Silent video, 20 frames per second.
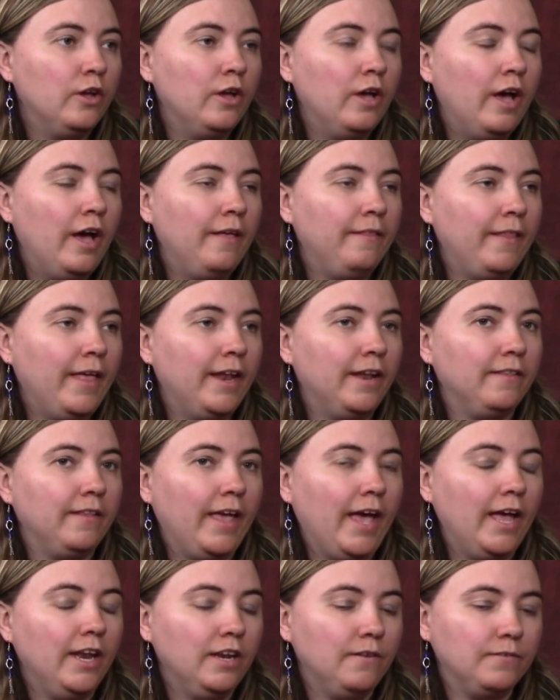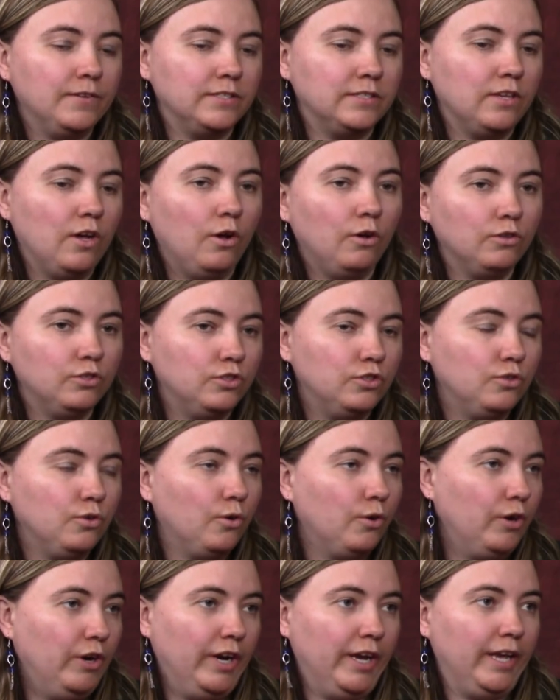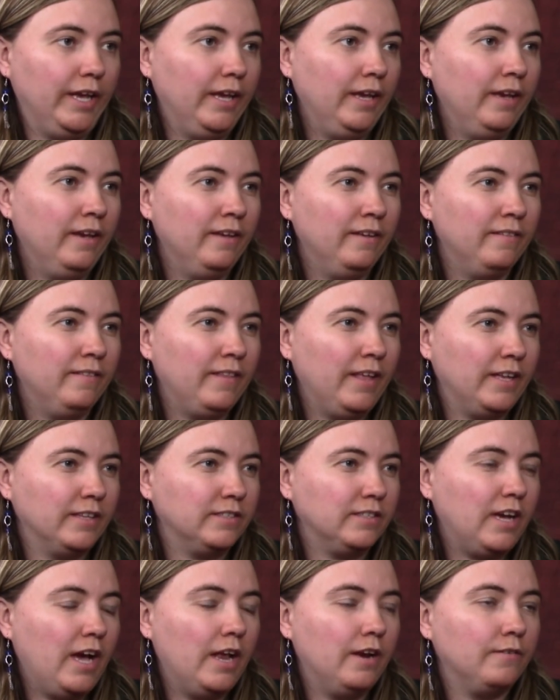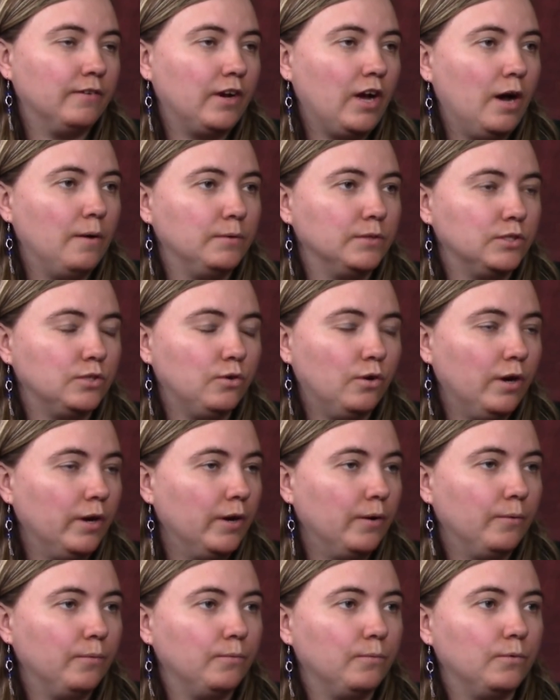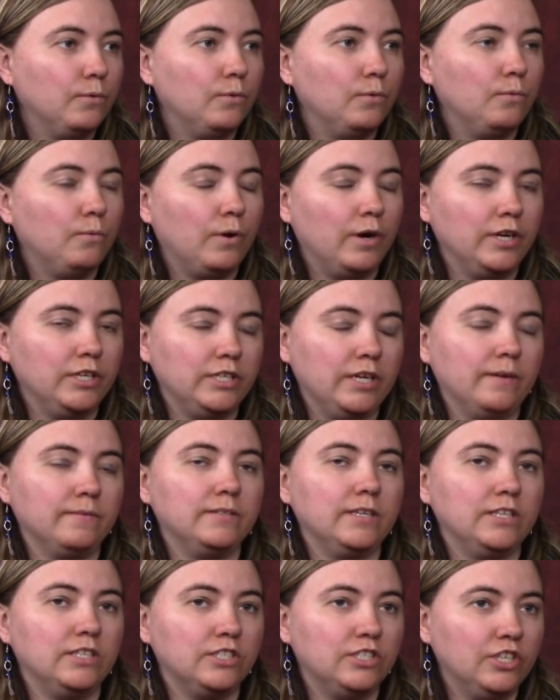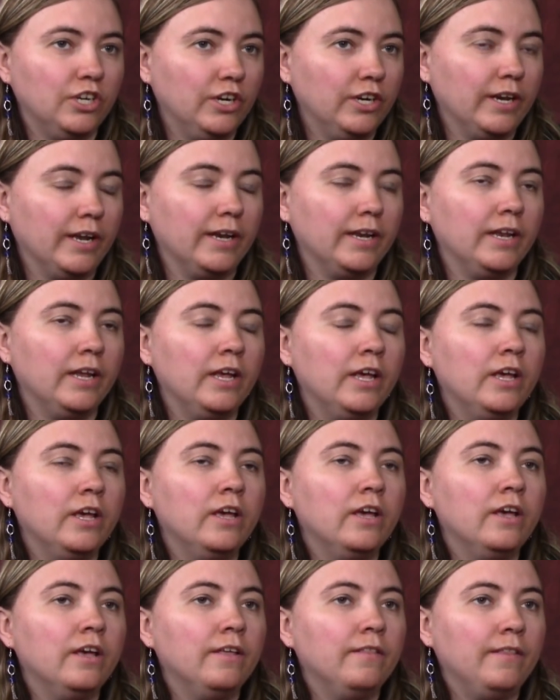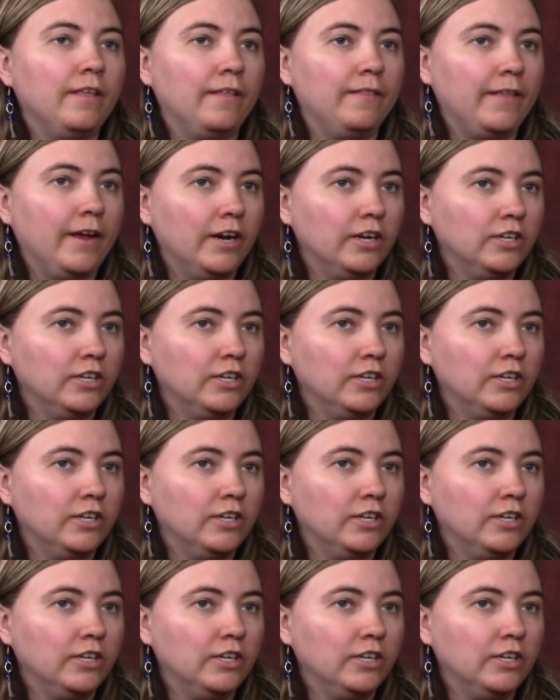And then at the end of his whole story, that's kind of a common story, Warren Jeffs inserted that their